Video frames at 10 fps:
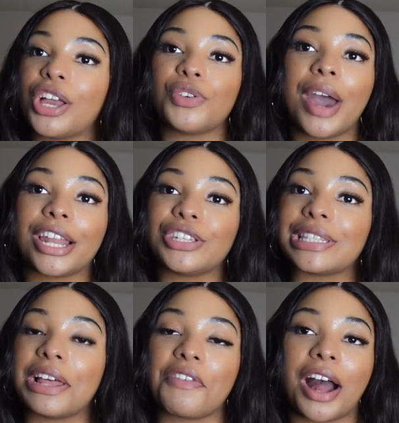you gotta
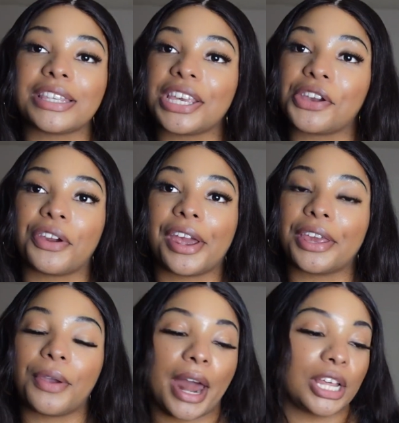just love content creating
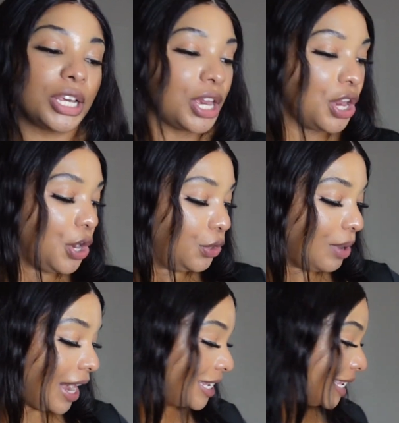you gotta you gotta